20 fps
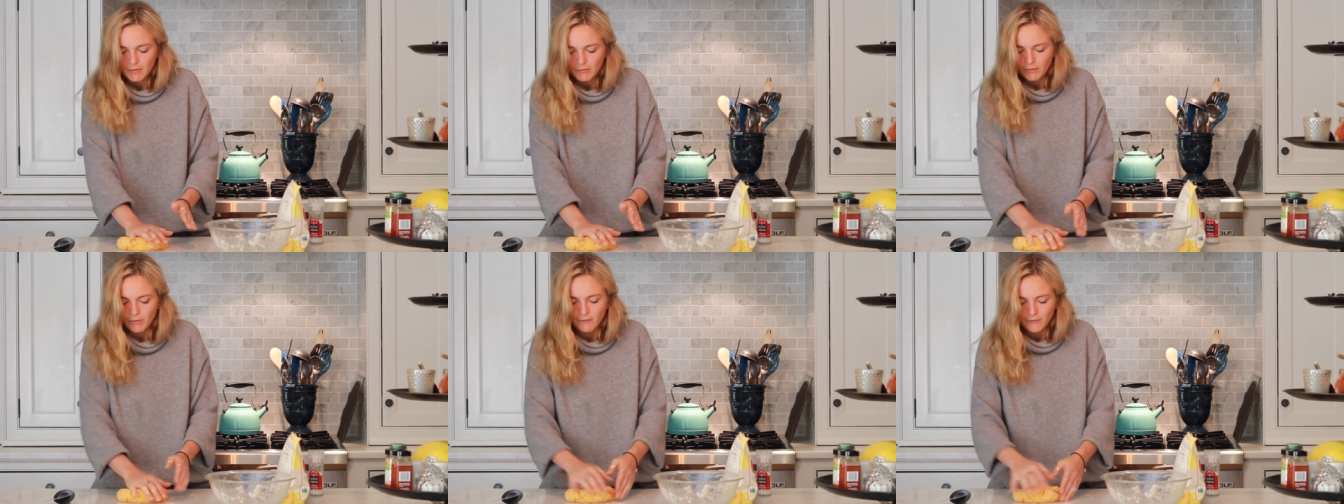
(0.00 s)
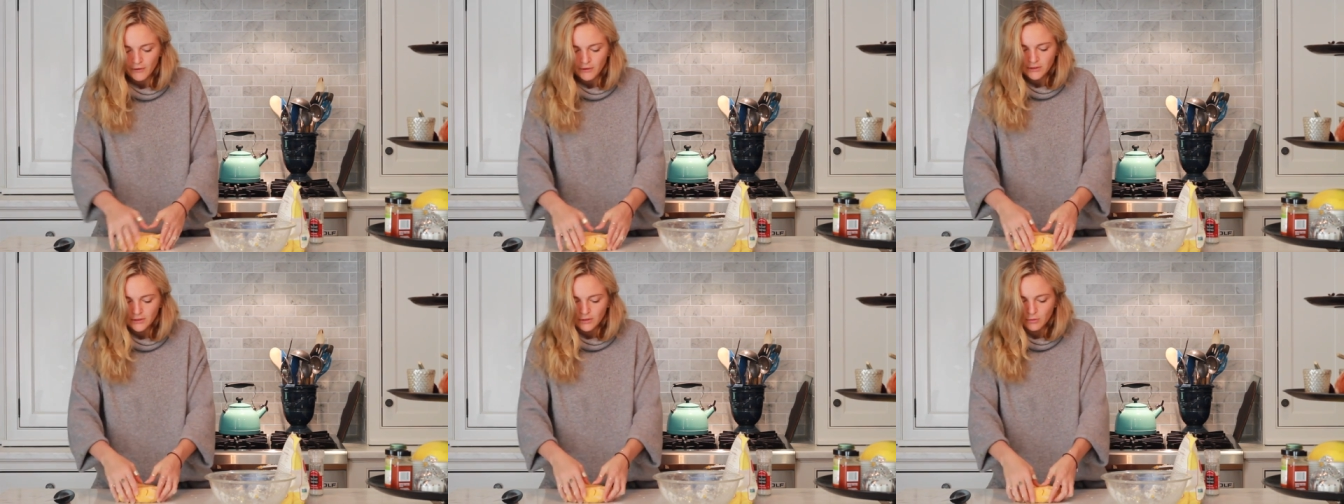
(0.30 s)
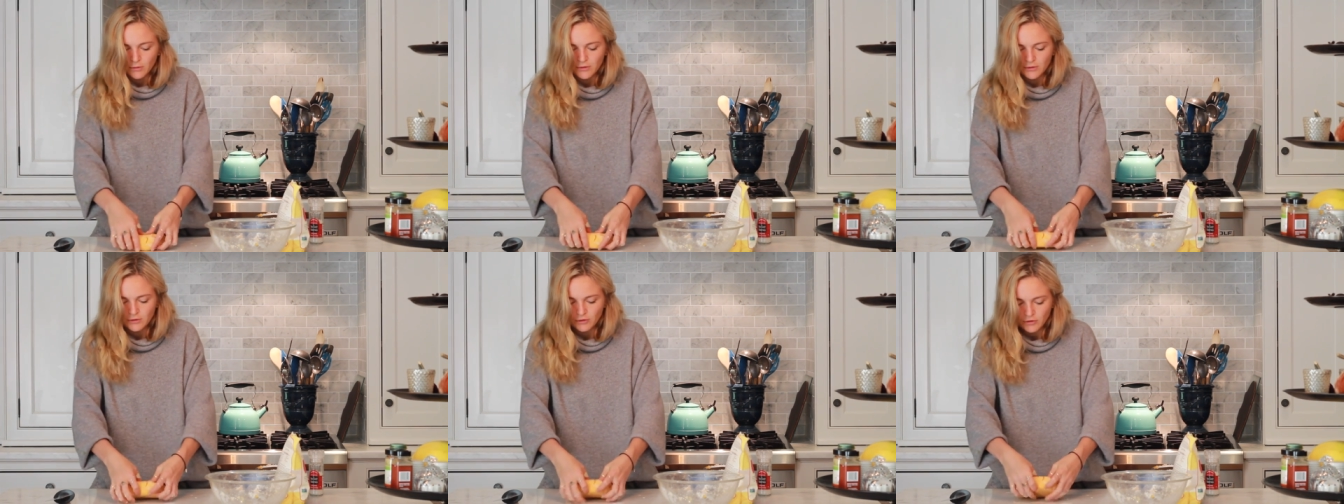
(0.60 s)
but we're first
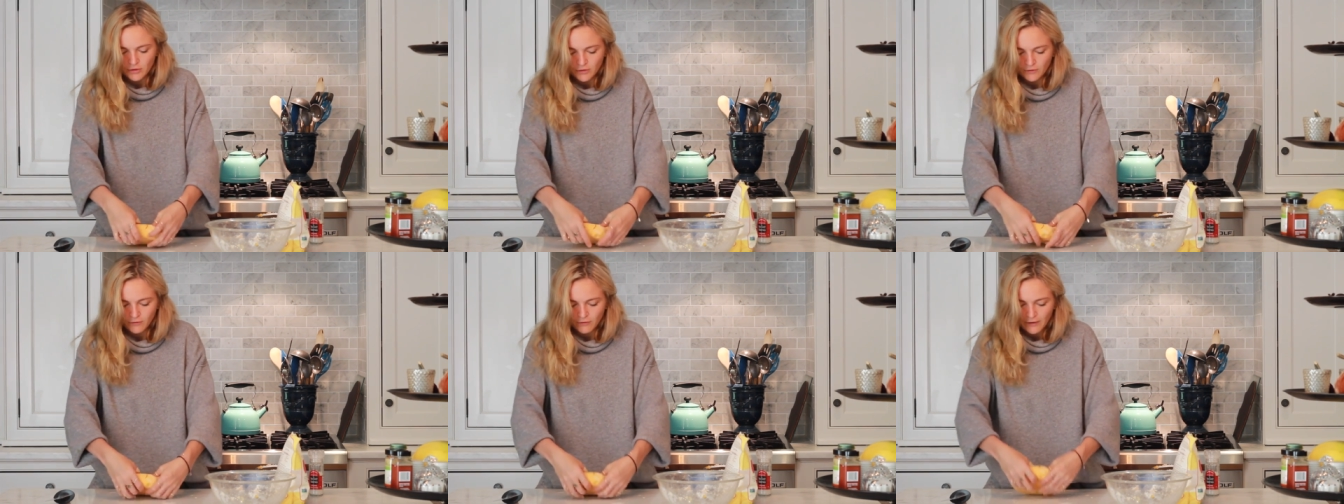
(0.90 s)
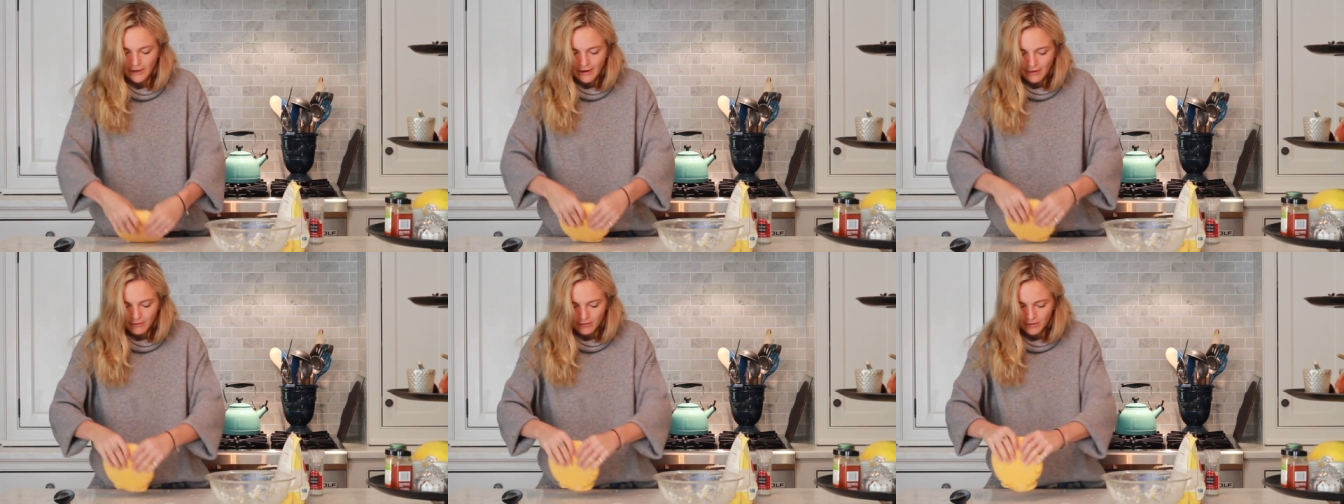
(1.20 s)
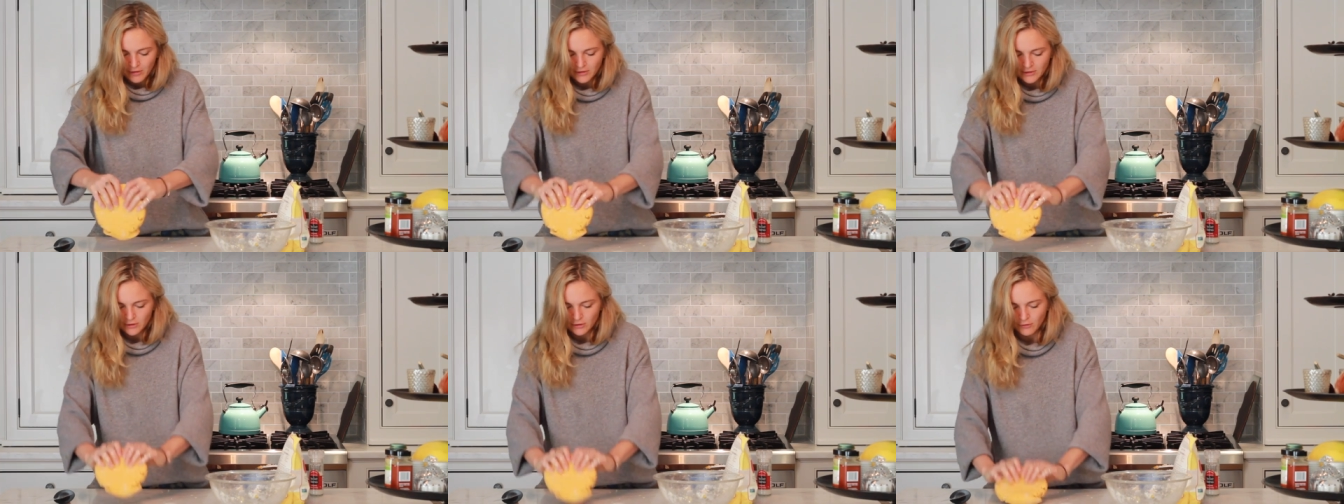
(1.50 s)
going to just
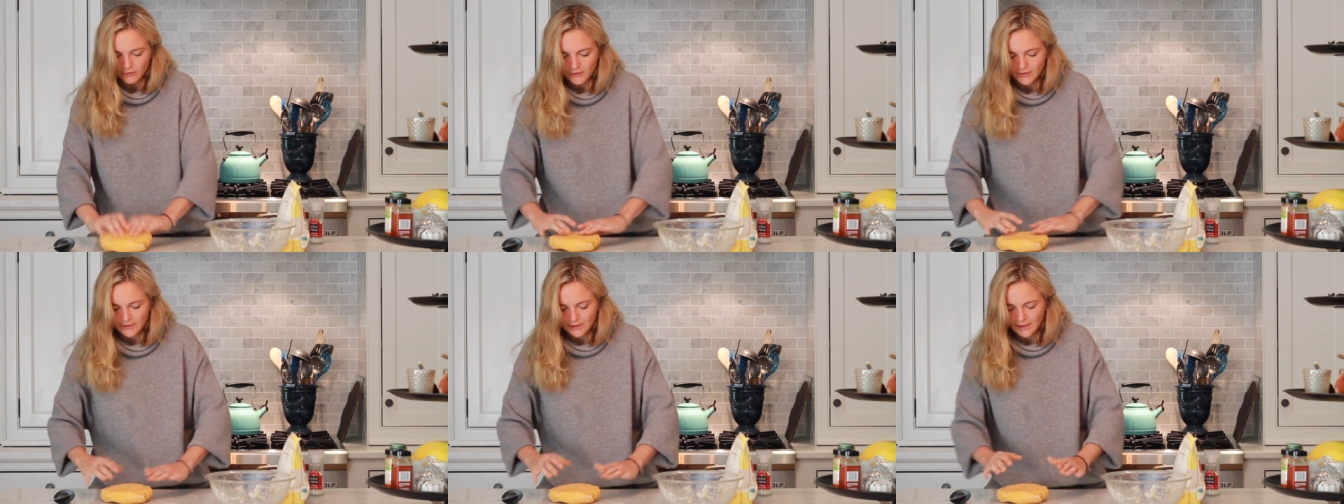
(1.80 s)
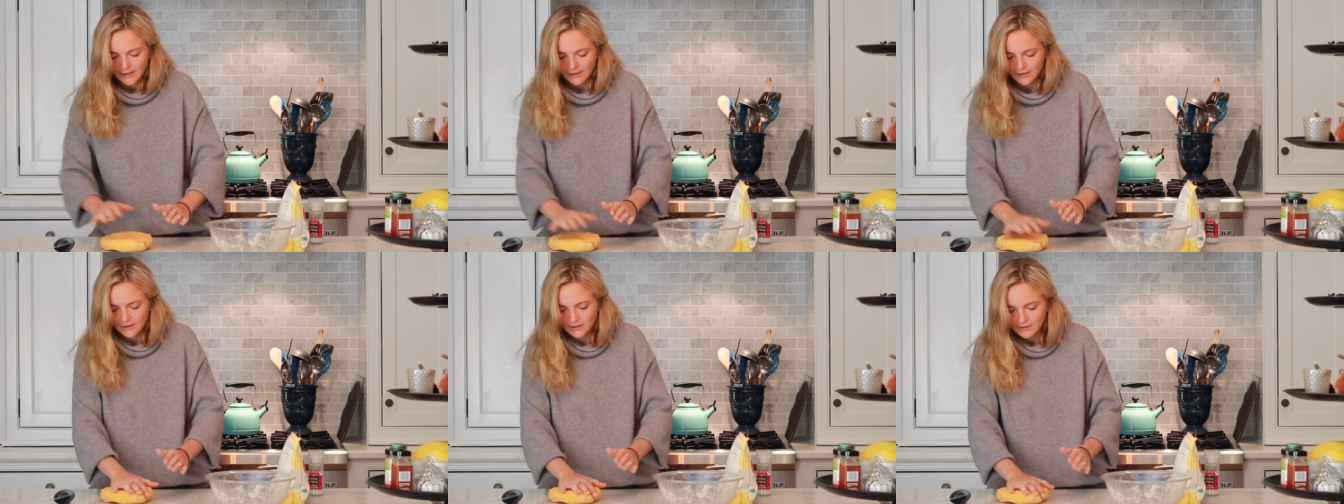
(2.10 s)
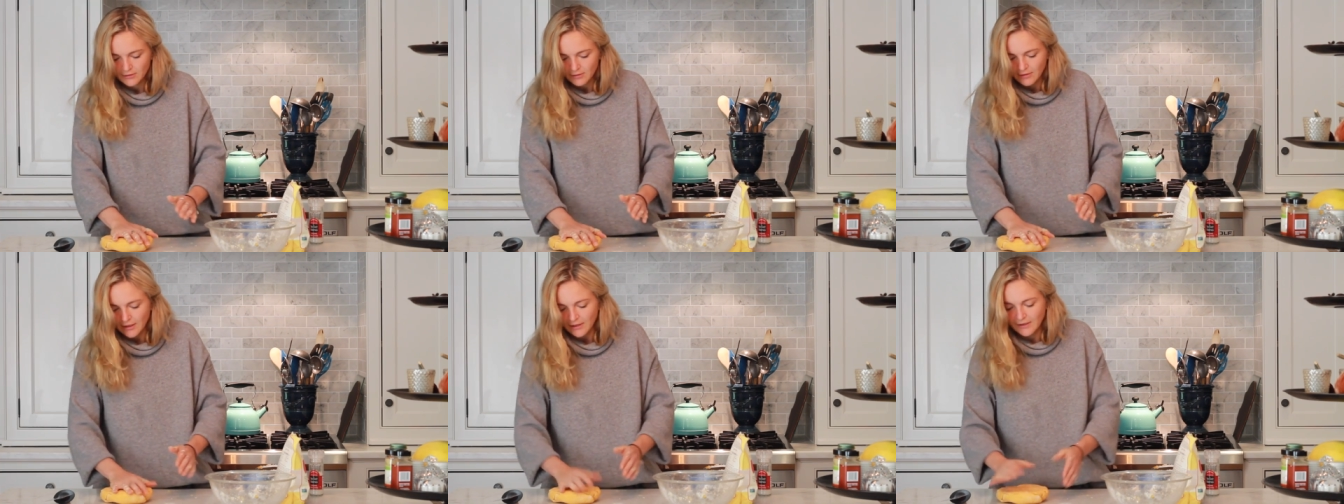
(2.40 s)
flour the surface
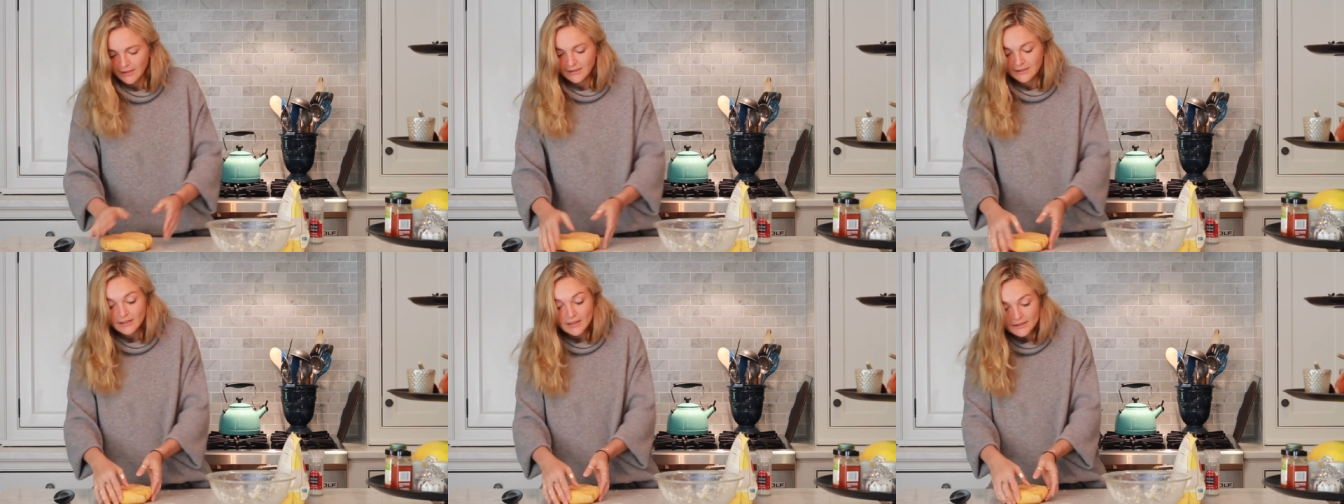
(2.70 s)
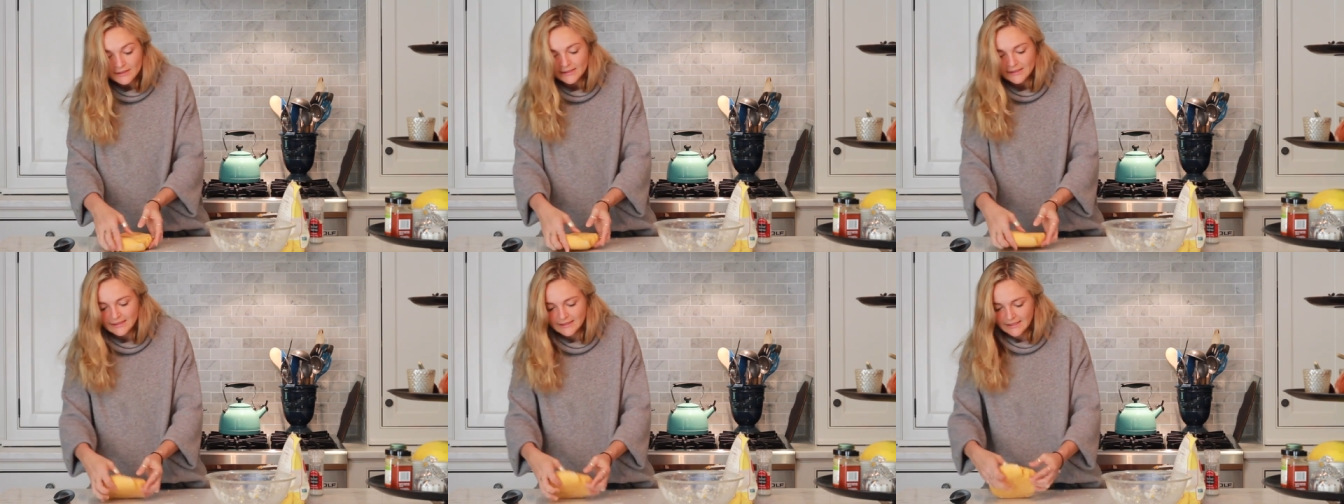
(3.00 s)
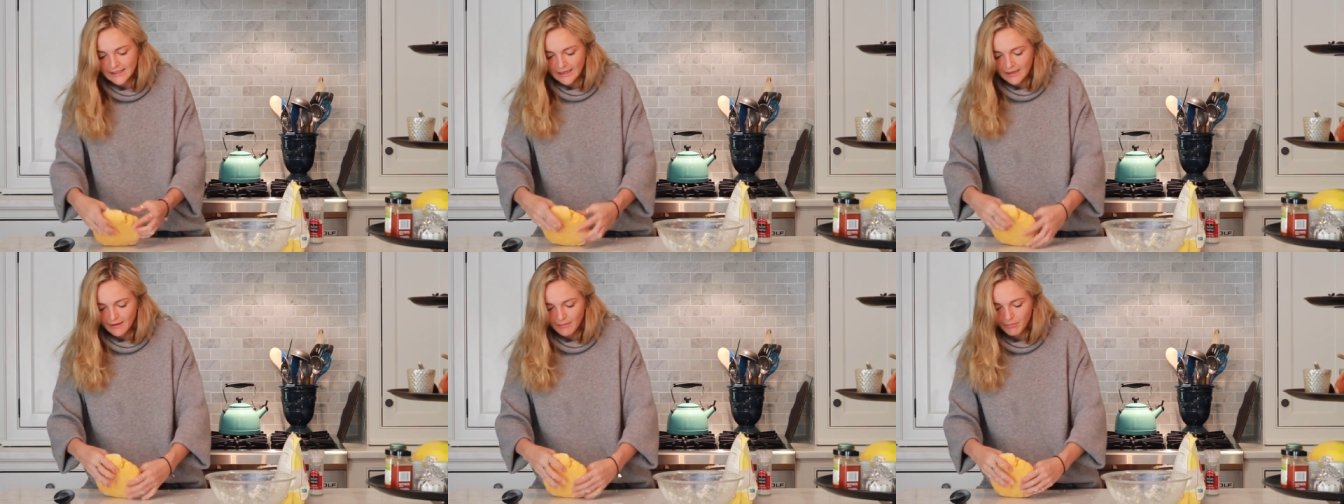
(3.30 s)
lightly so that this doesn't
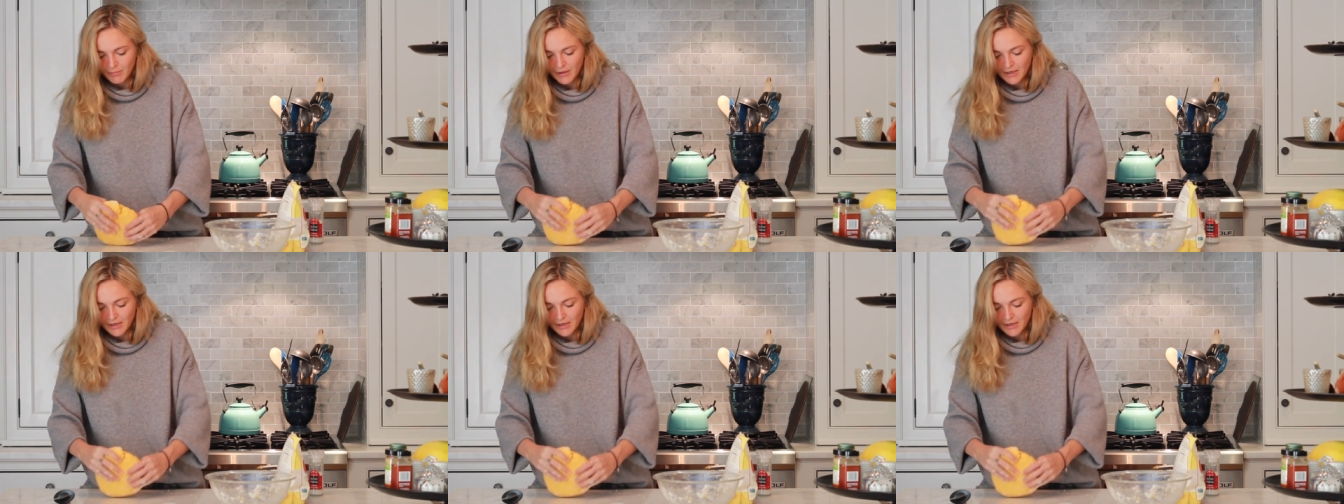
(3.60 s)
stick,